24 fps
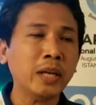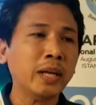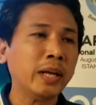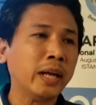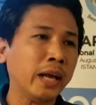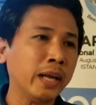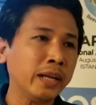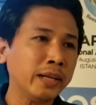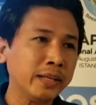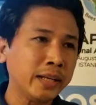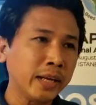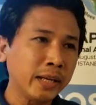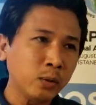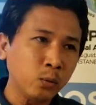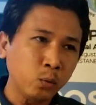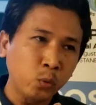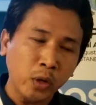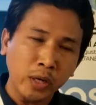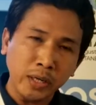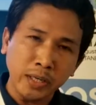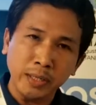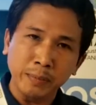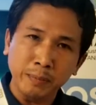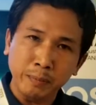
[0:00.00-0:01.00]
And then
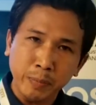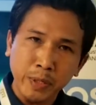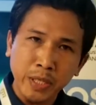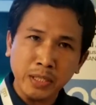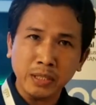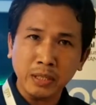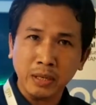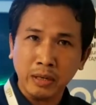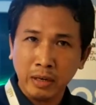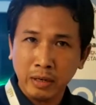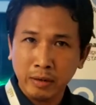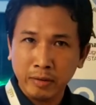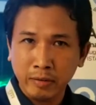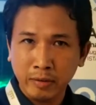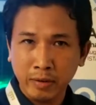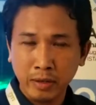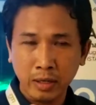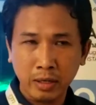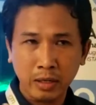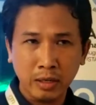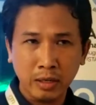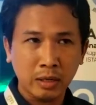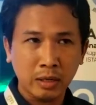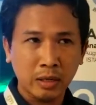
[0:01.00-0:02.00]
when the bees are
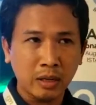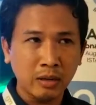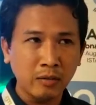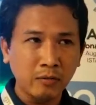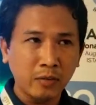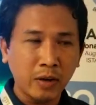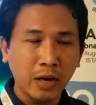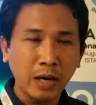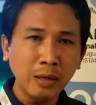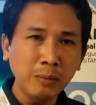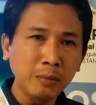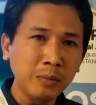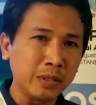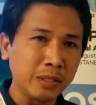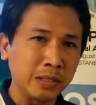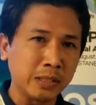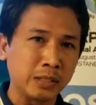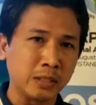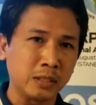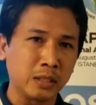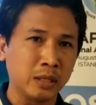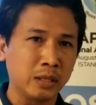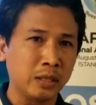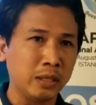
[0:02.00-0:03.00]
available
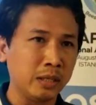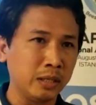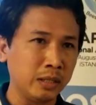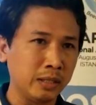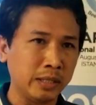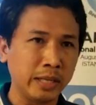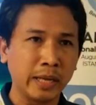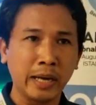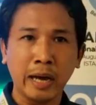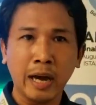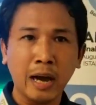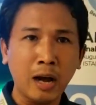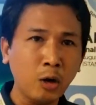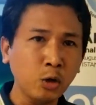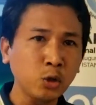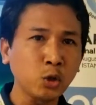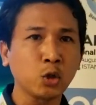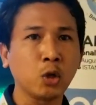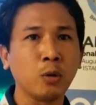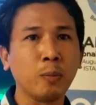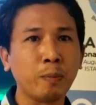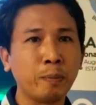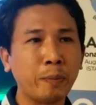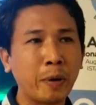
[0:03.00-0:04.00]
in their house
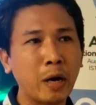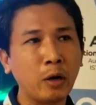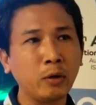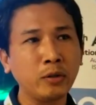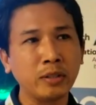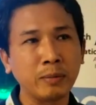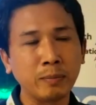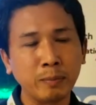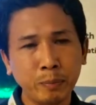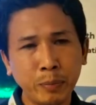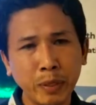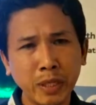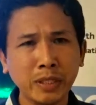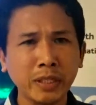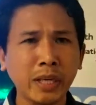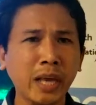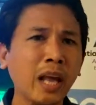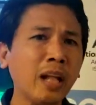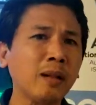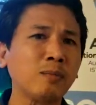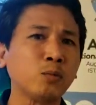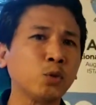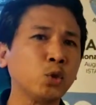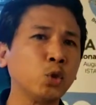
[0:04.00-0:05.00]
compound, the bees
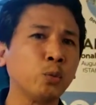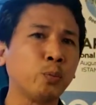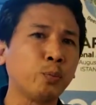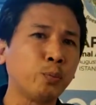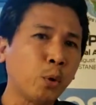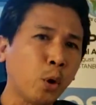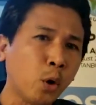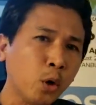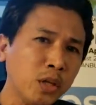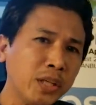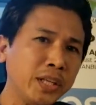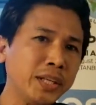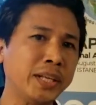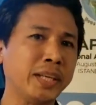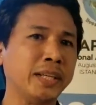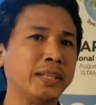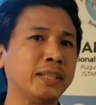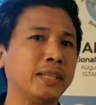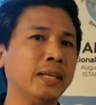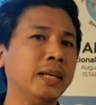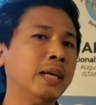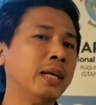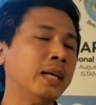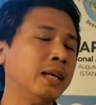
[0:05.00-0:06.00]
help to pollinate
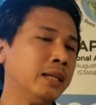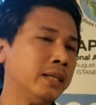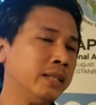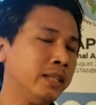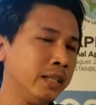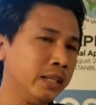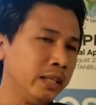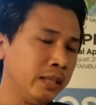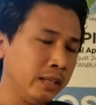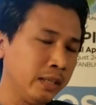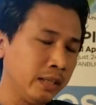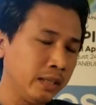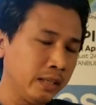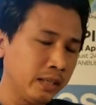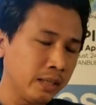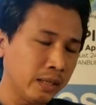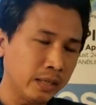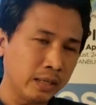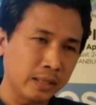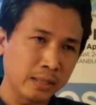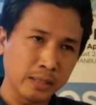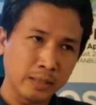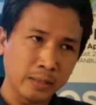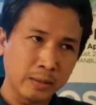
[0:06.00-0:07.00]
the
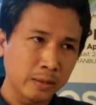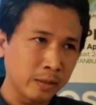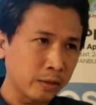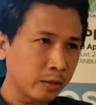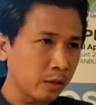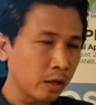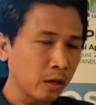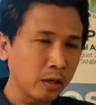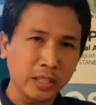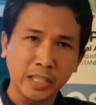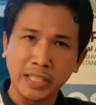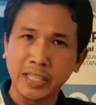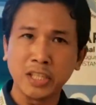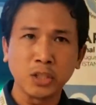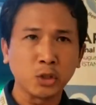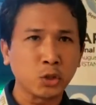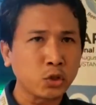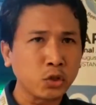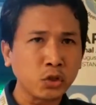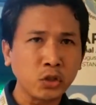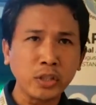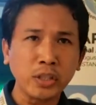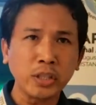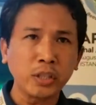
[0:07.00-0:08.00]
coconut
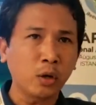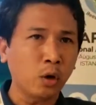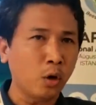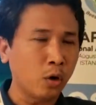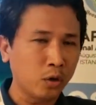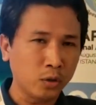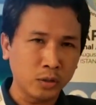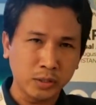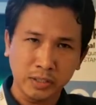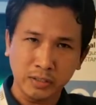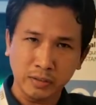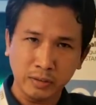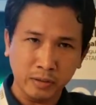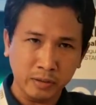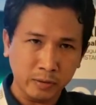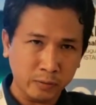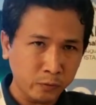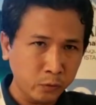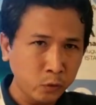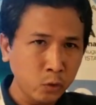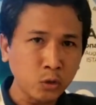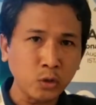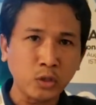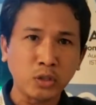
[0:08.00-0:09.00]
tree or the
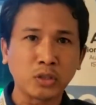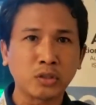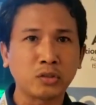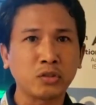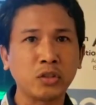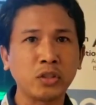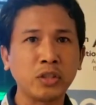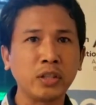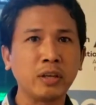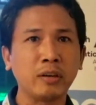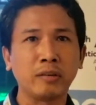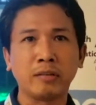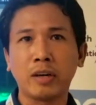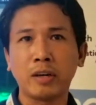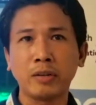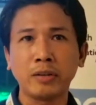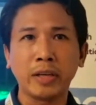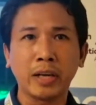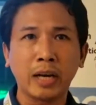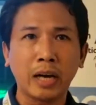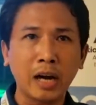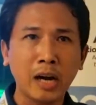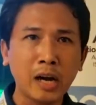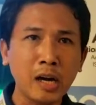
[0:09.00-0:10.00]
fruits tree around
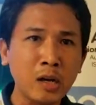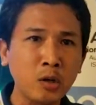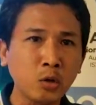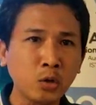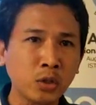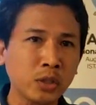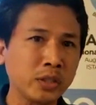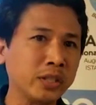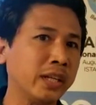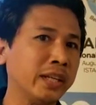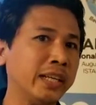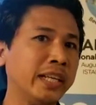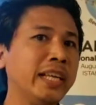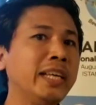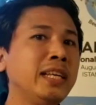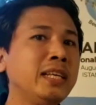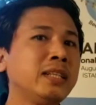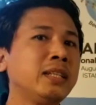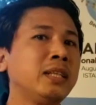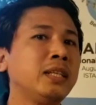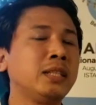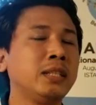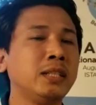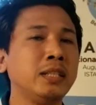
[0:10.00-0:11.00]
their house, then
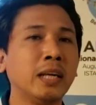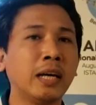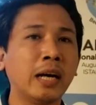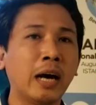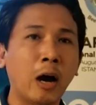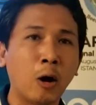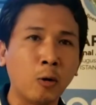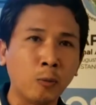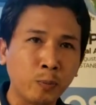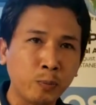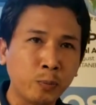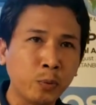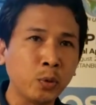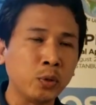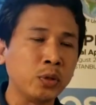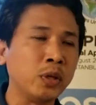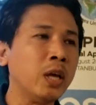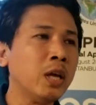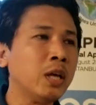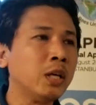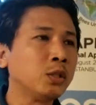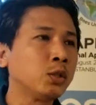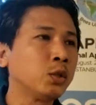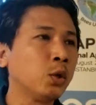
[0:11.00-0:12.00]
increase their output.
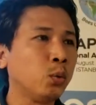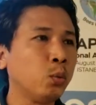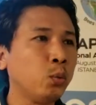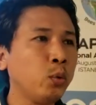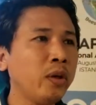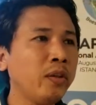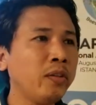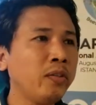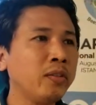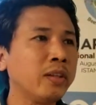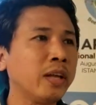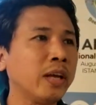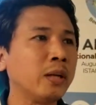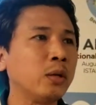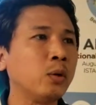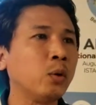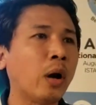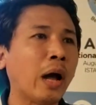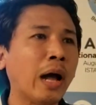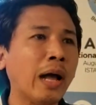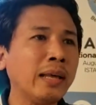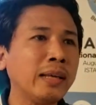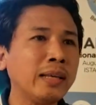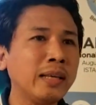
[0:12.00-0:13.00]
So with that,
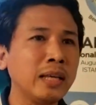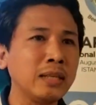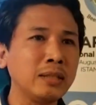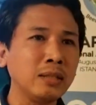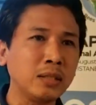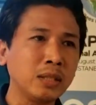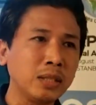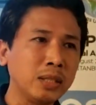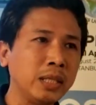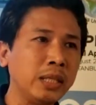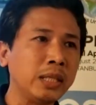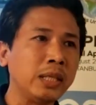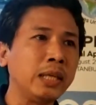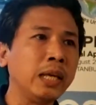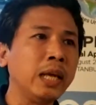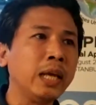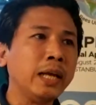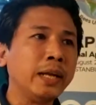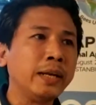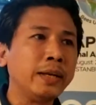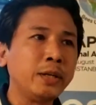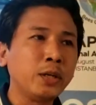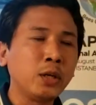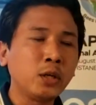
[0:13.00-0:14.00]
I can see
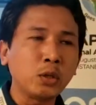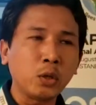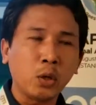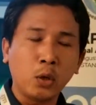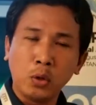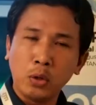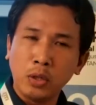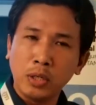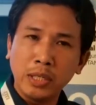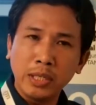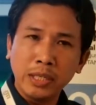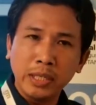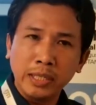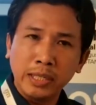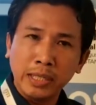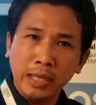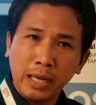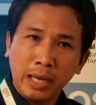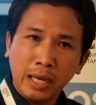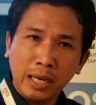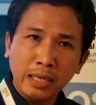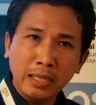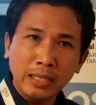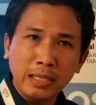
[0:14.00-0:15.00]
not only the
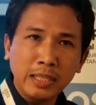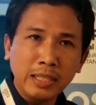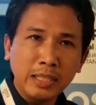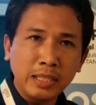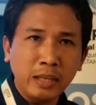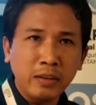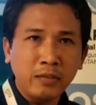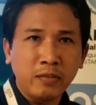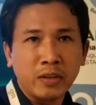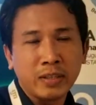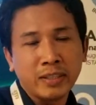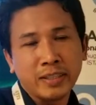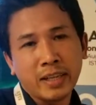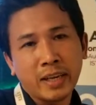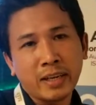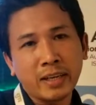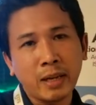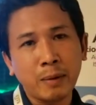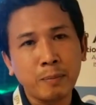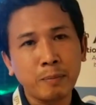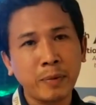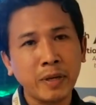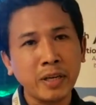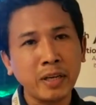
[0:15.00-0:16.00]
honey give a
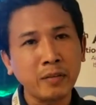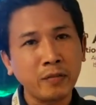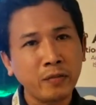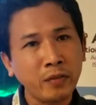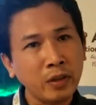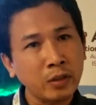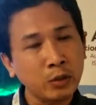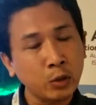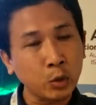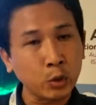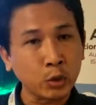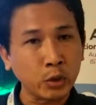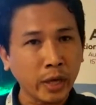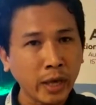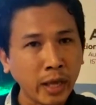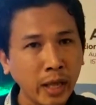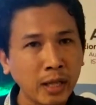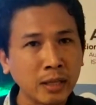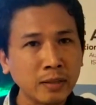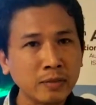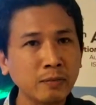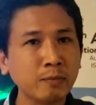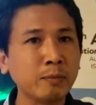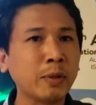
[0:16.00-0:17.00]
direct benefit to
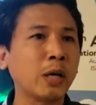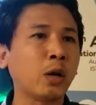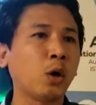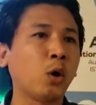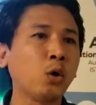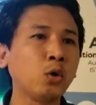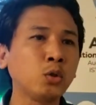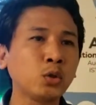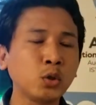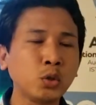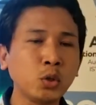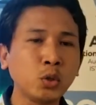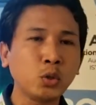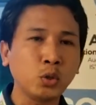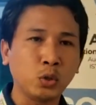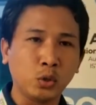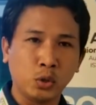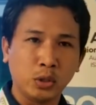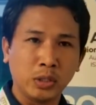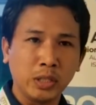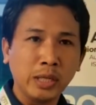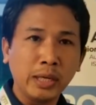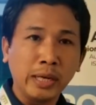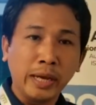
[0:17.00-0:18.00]
health, but also to
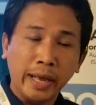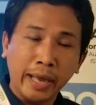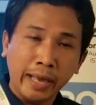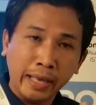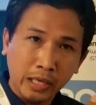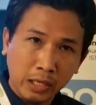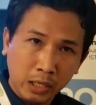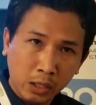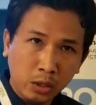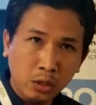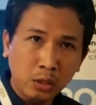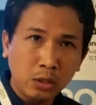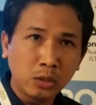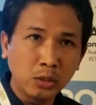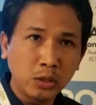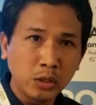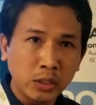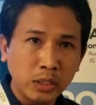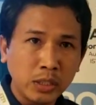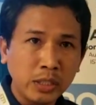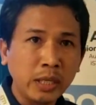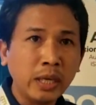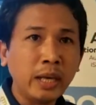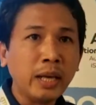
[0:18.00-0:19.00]
the
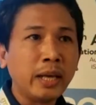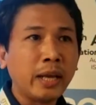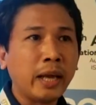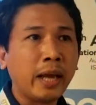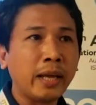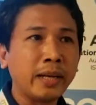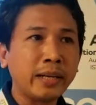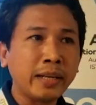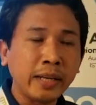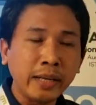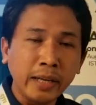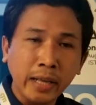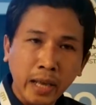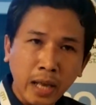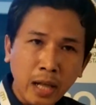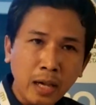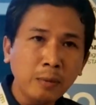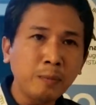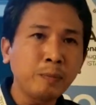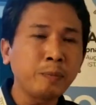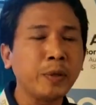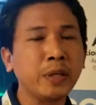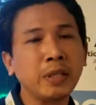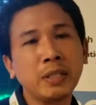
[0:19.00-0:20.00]
ecology, and then
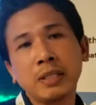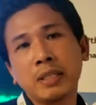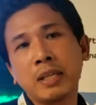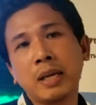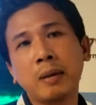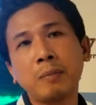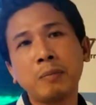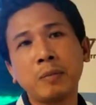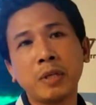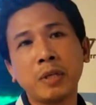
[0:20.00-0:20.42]
helping them